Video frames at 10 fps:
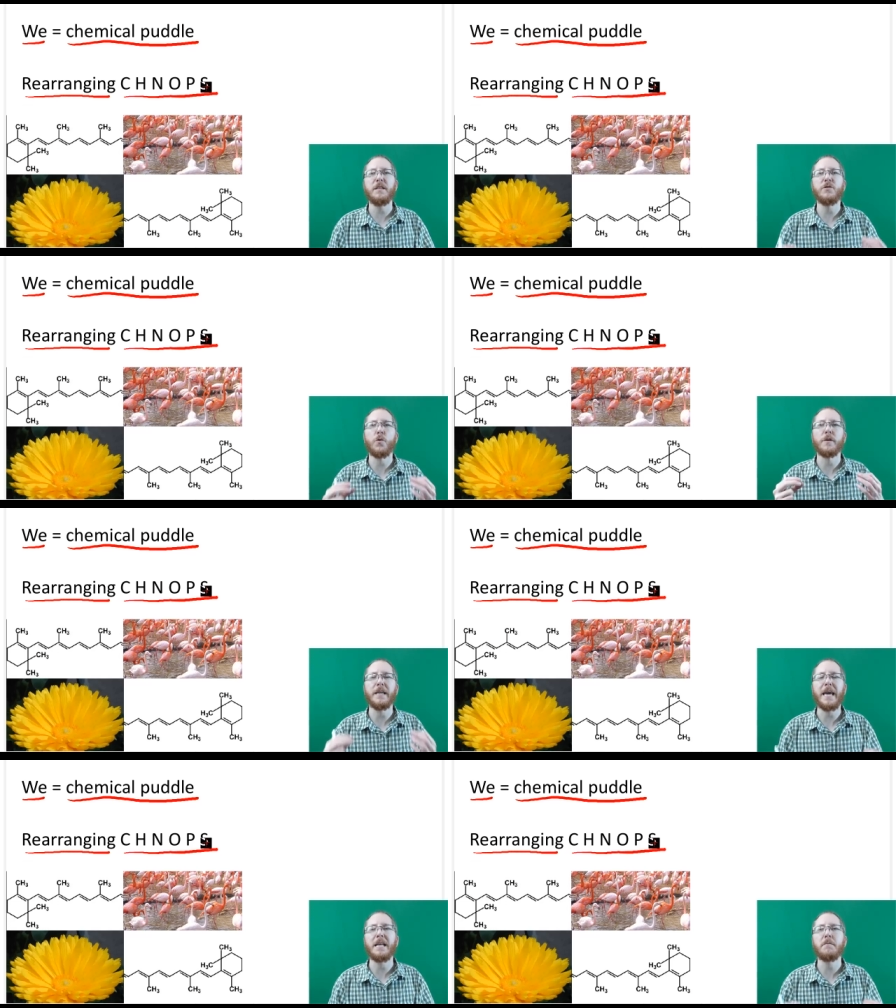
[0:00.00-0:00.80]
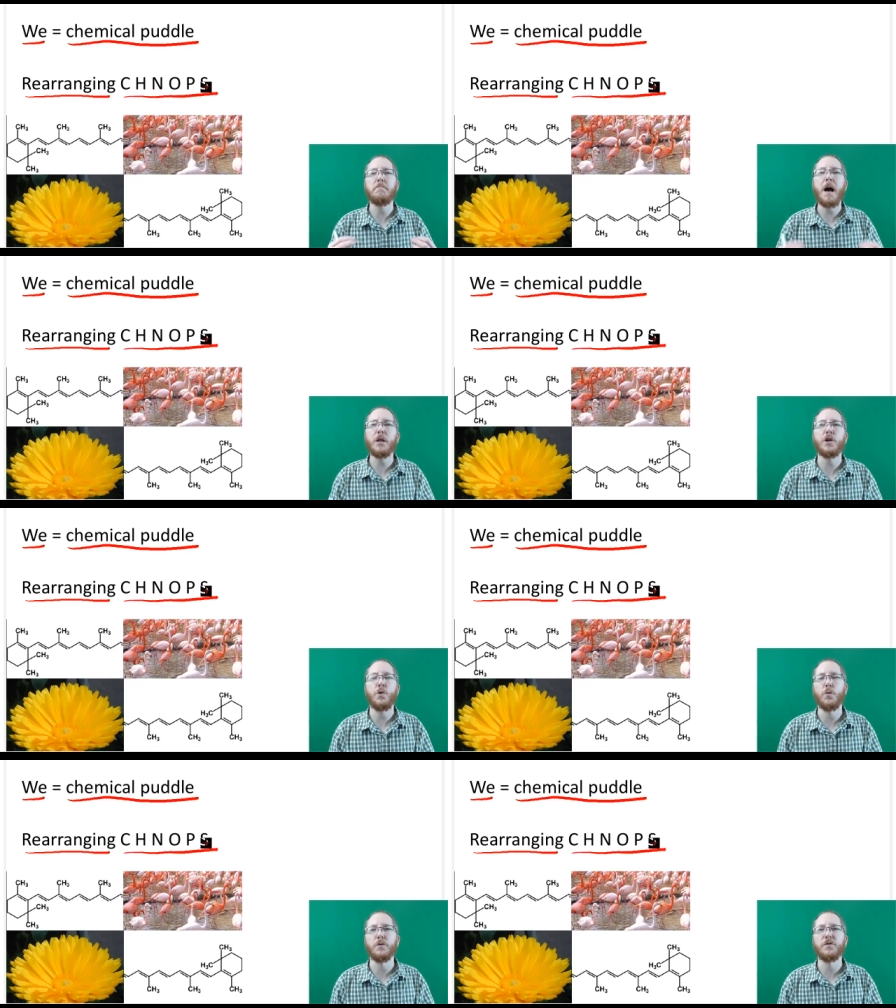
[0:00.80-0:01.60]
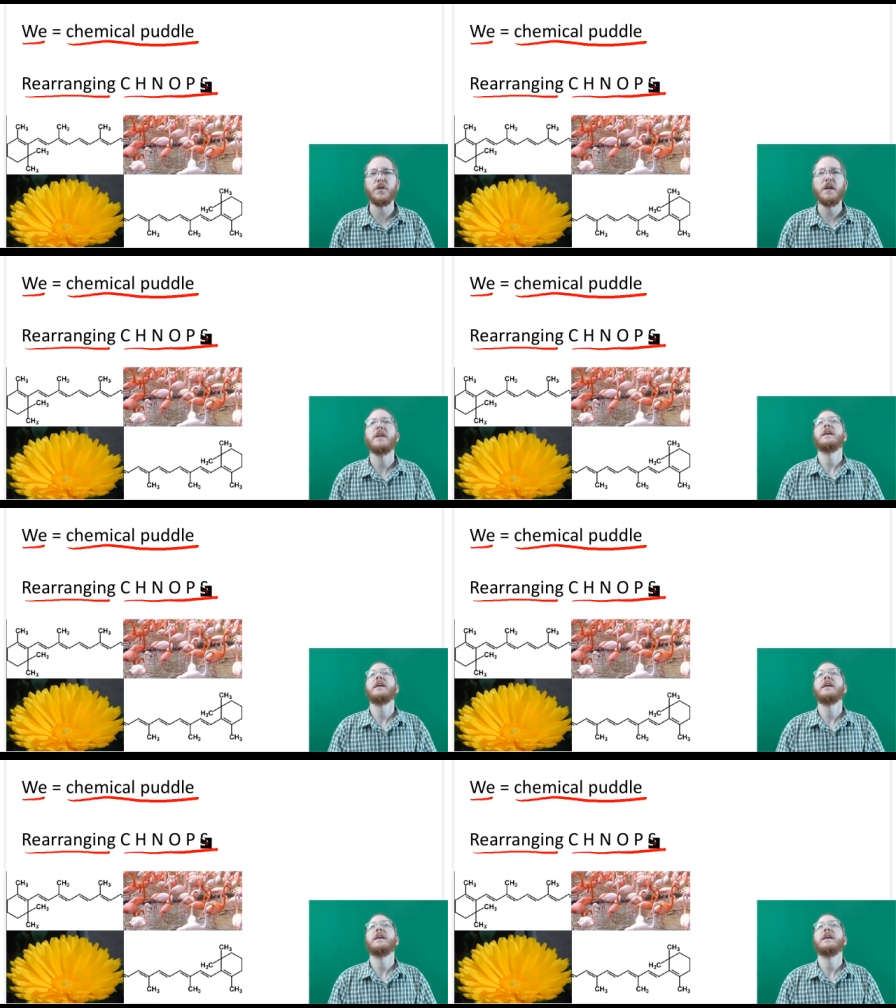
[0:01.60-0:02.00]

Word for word: these organic molecules,